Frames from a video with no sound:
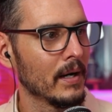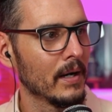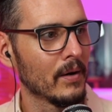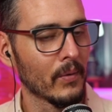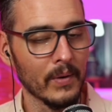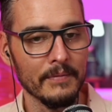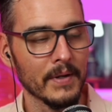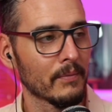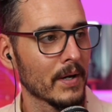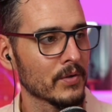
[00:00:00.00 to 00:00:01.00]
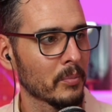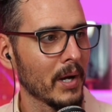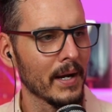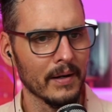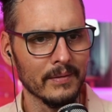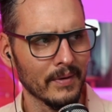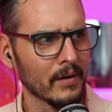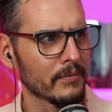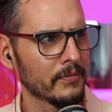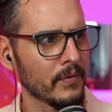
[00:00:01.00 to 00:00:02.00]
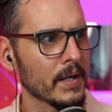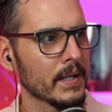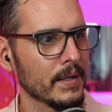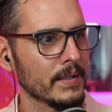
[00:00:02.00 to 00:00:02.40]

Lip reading: or even RetroPie are fun and